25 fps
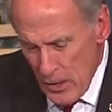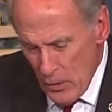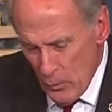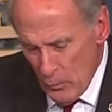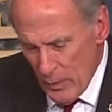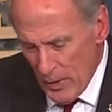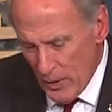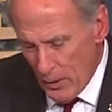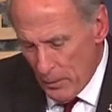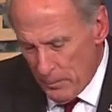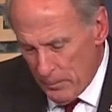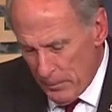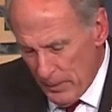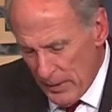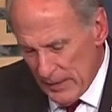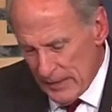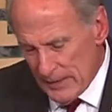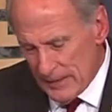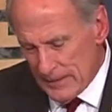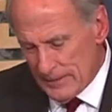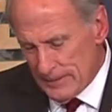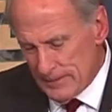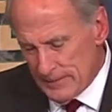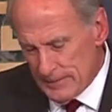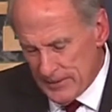
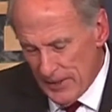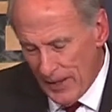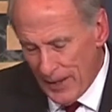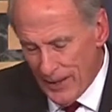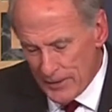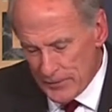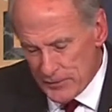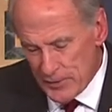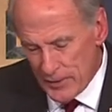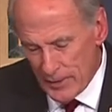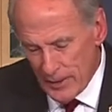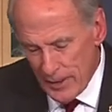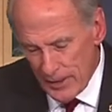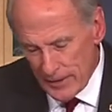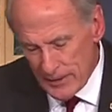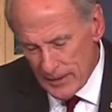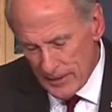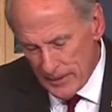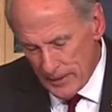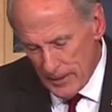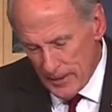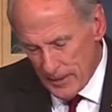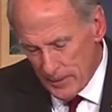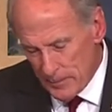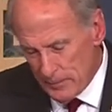Well, talented,
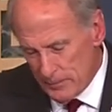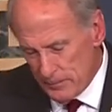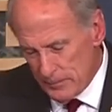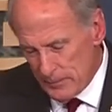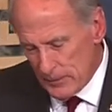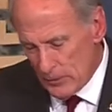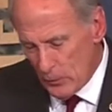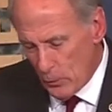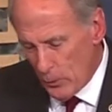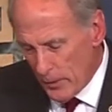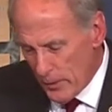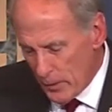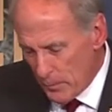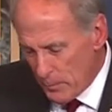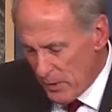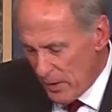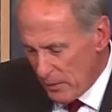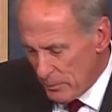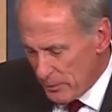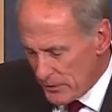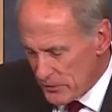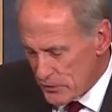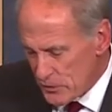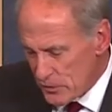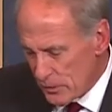loyal
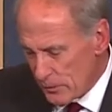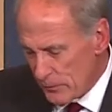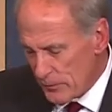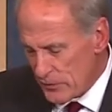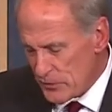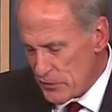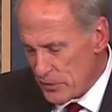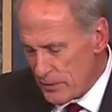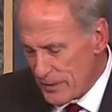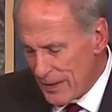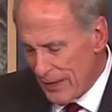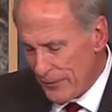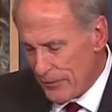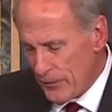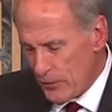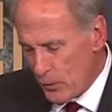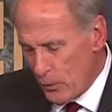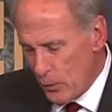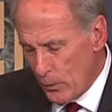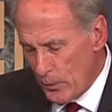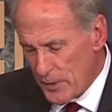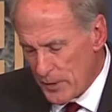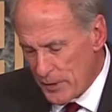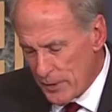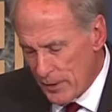public servants are not the
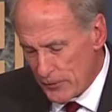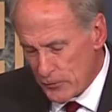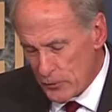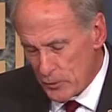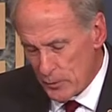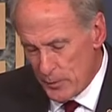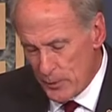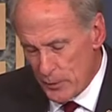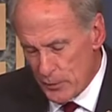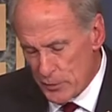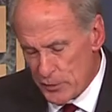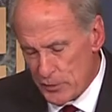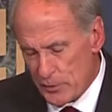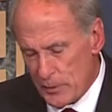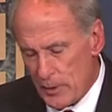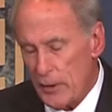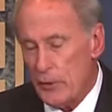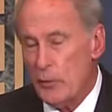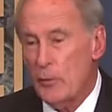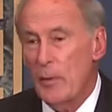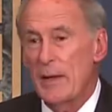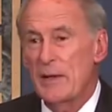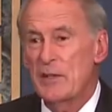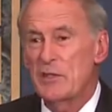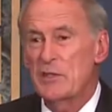only contribution our
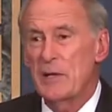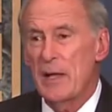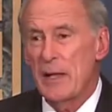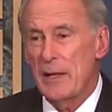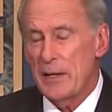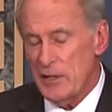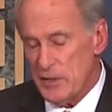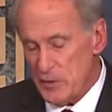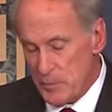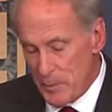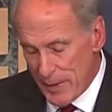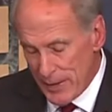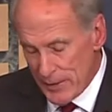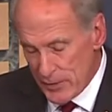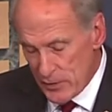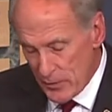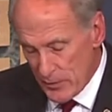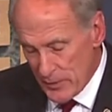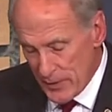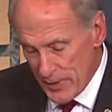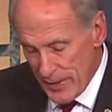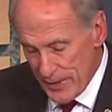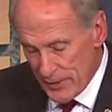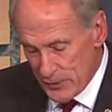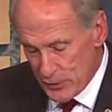great state has made to
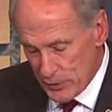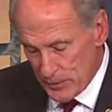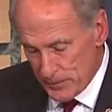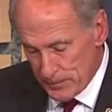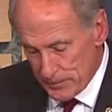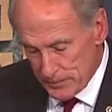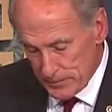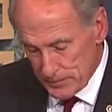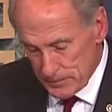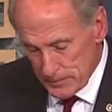the nation.